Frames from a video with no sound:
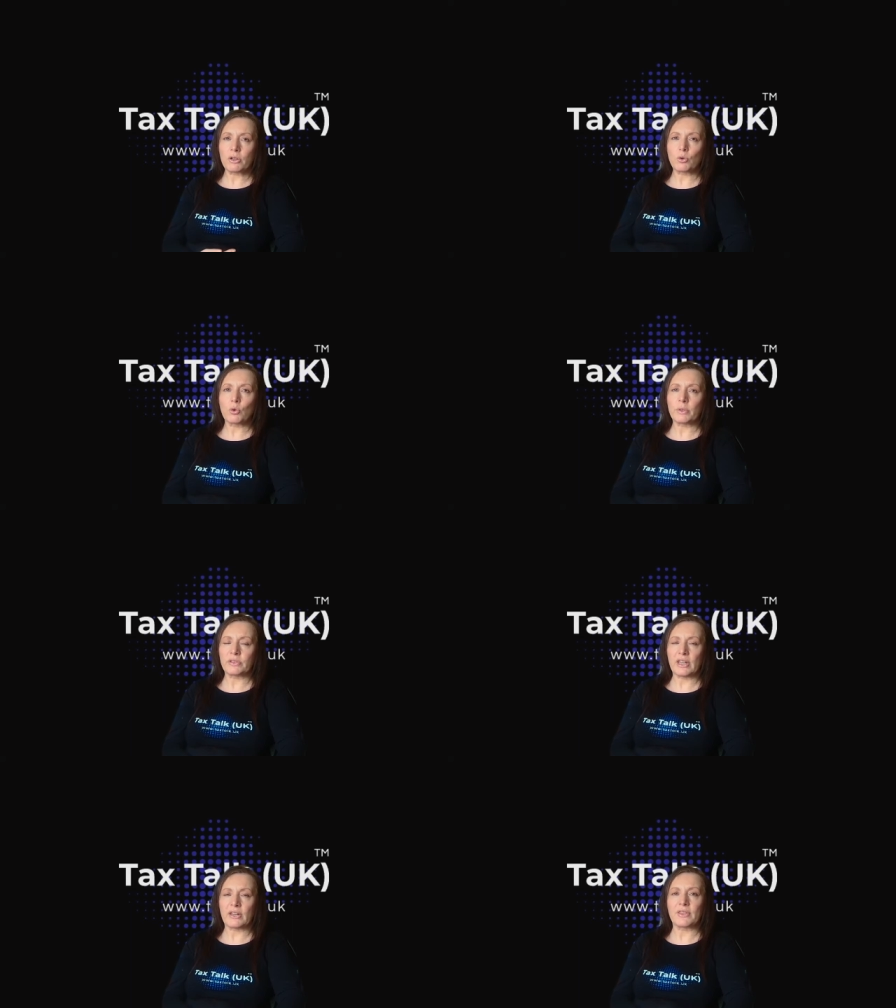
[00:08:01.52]
and
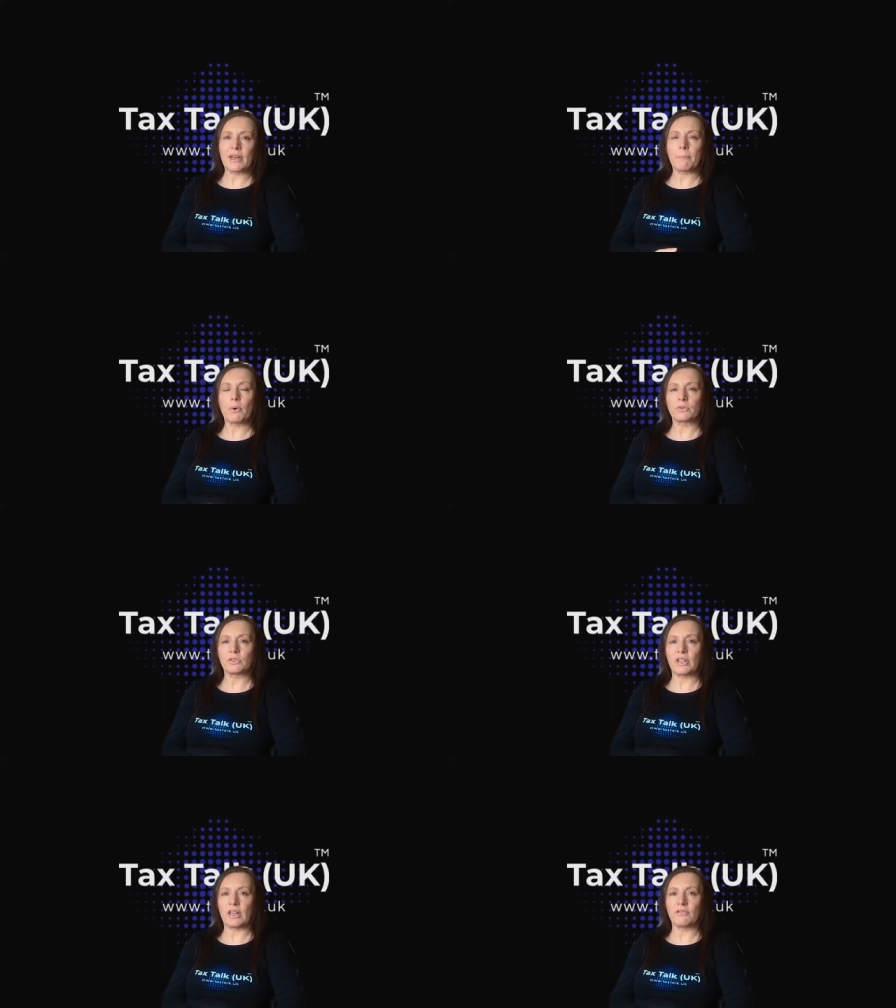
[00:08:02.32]
always give that
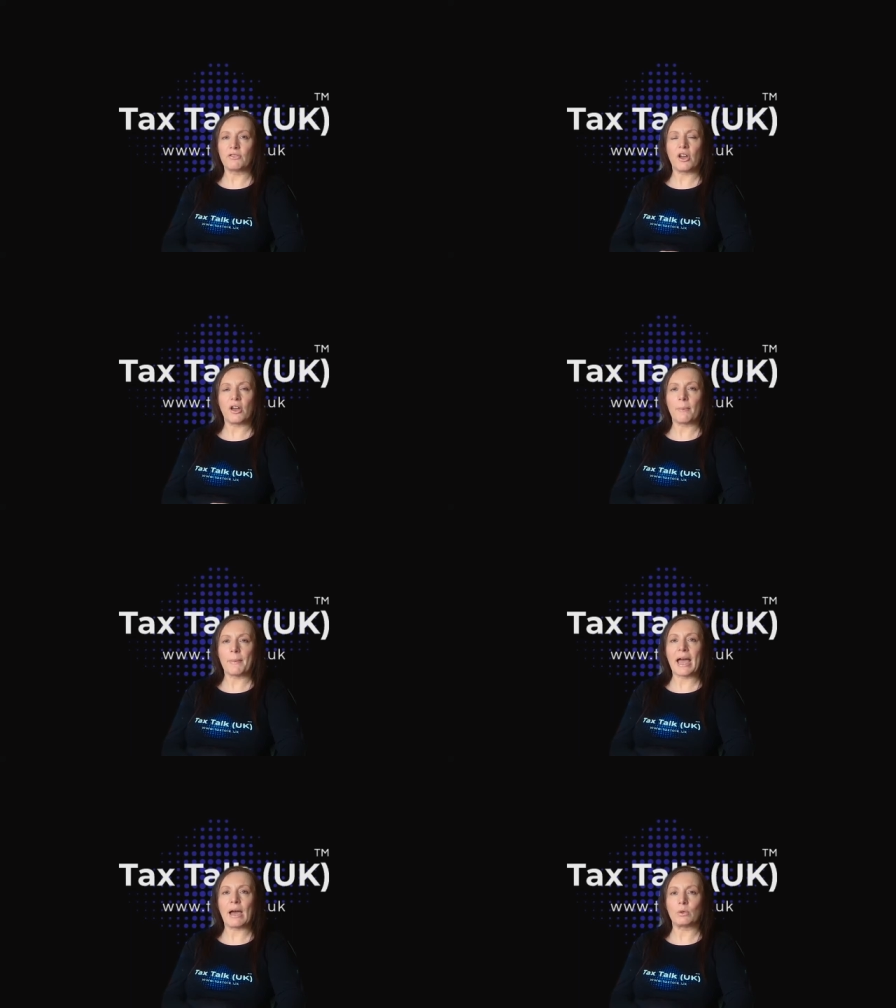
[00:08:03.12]
positive
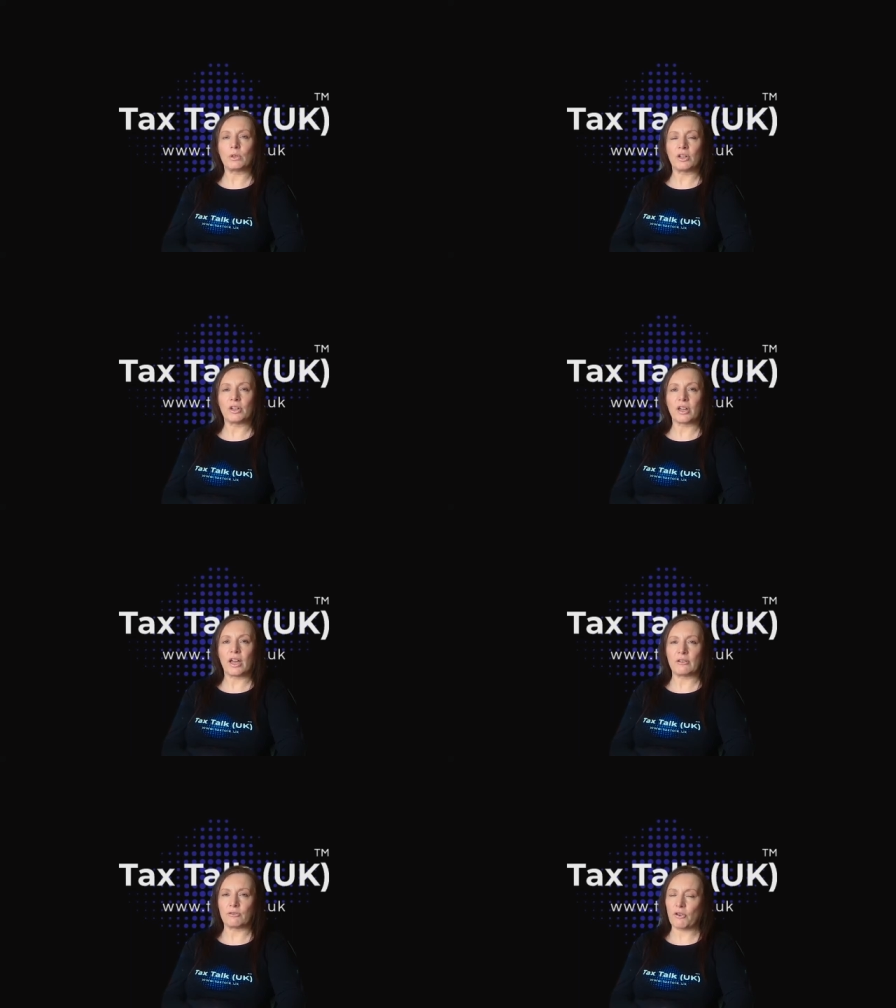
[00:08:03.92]
um, outlook
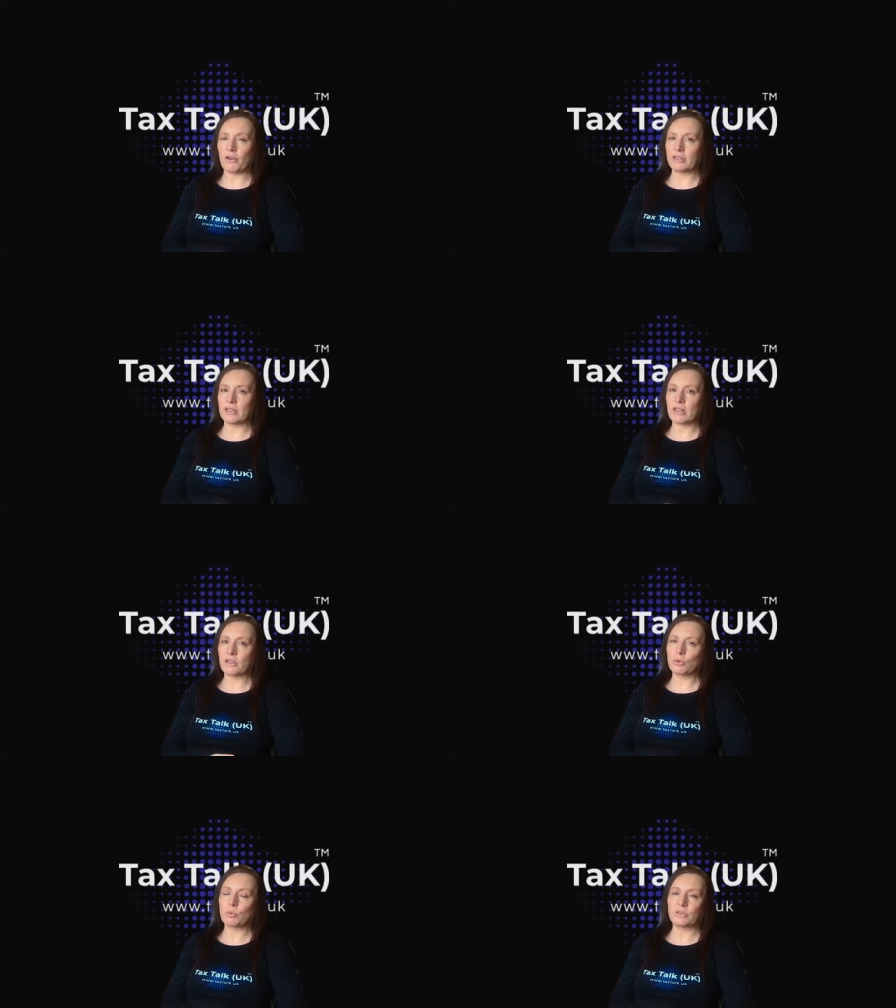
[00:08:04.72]
and find
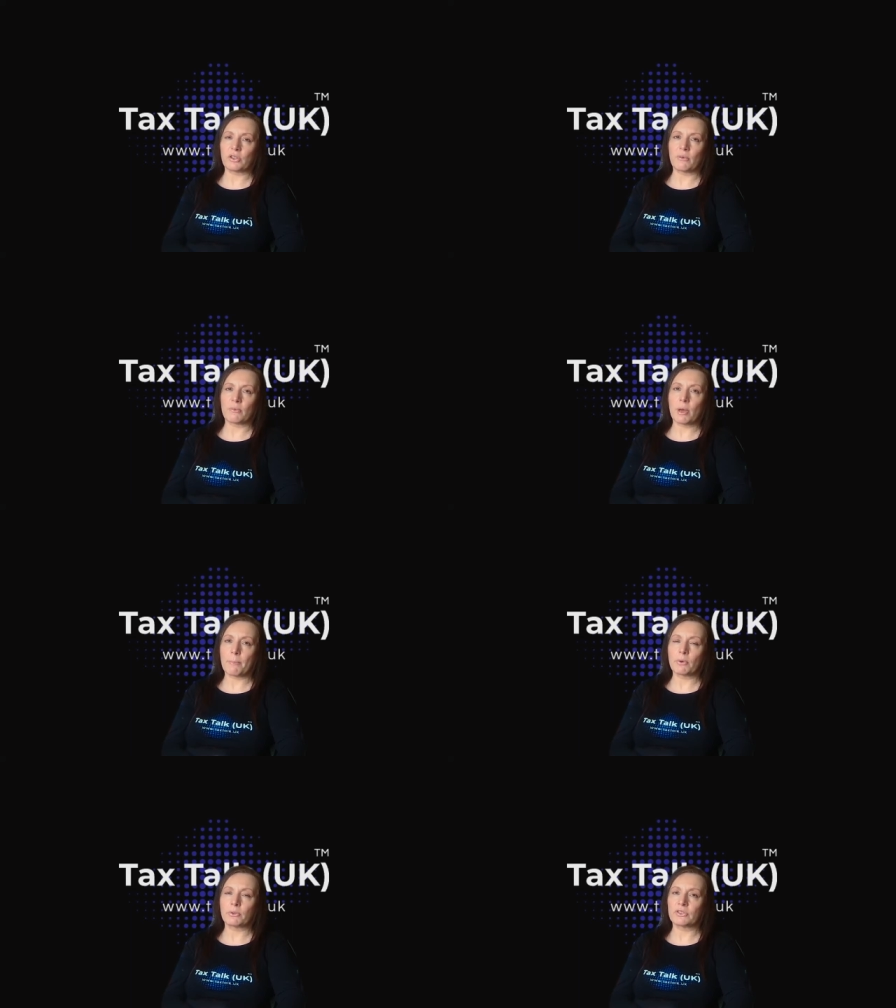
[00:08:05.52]
there's always a, a
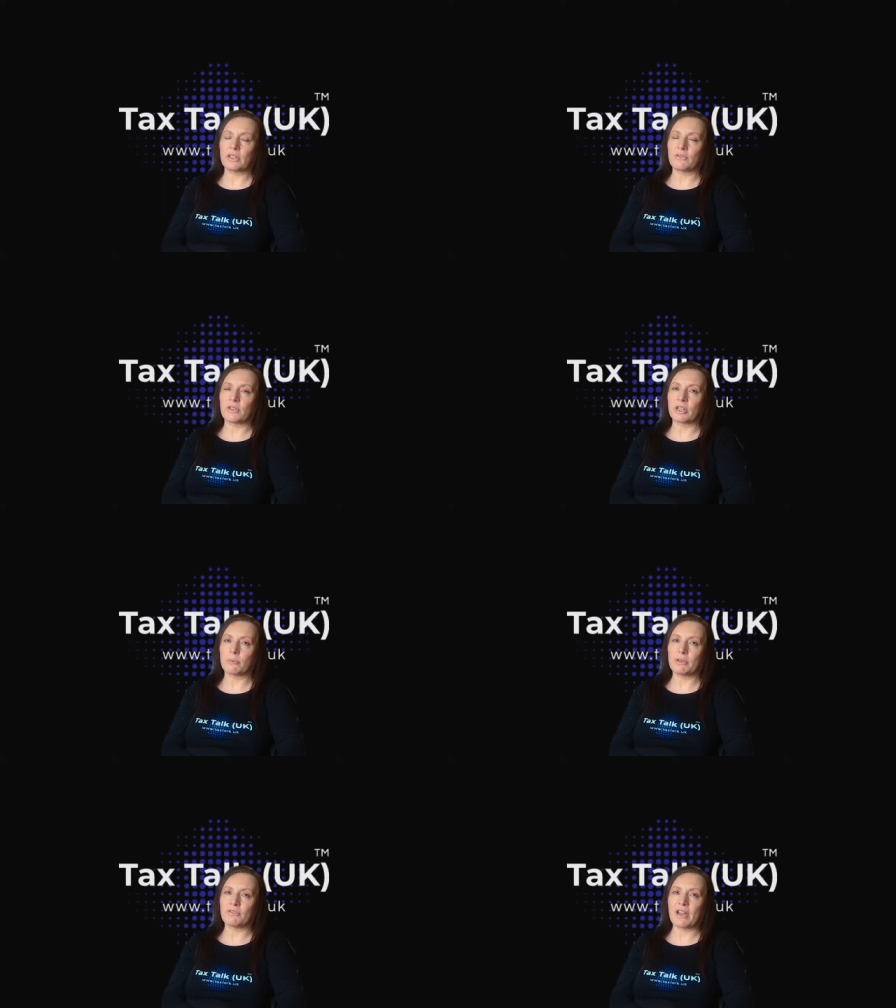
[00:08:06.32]
positive that
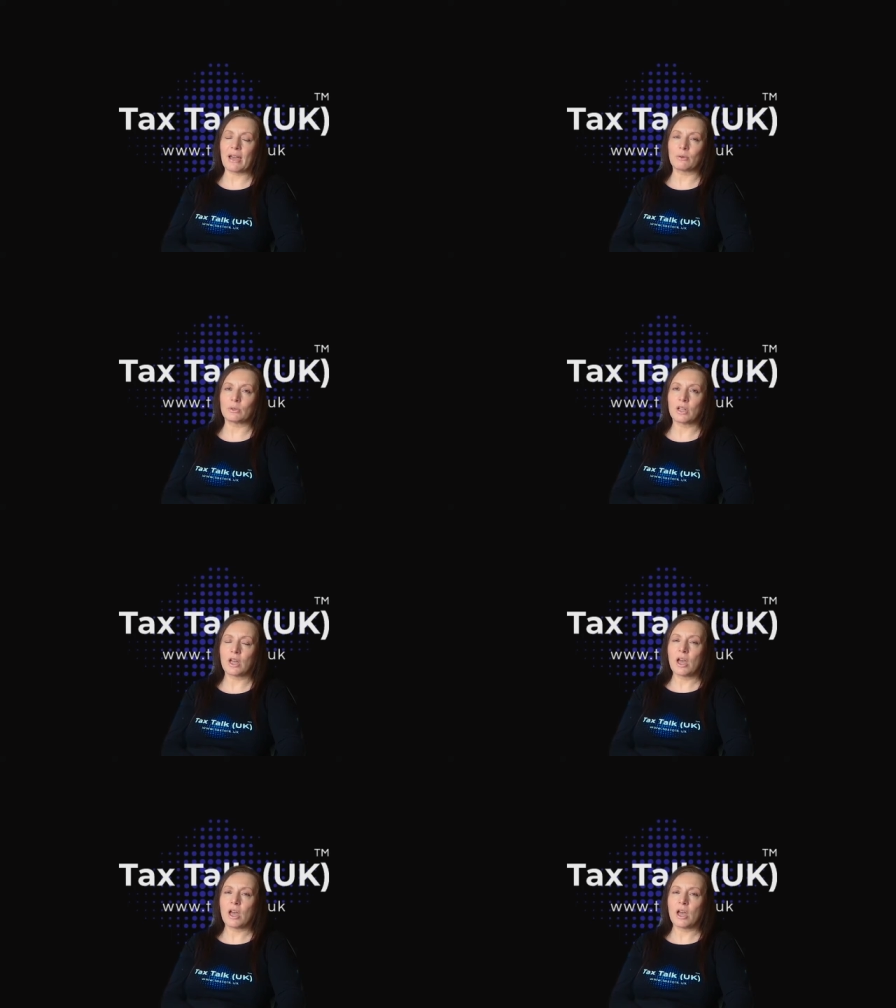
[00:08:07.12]
can be found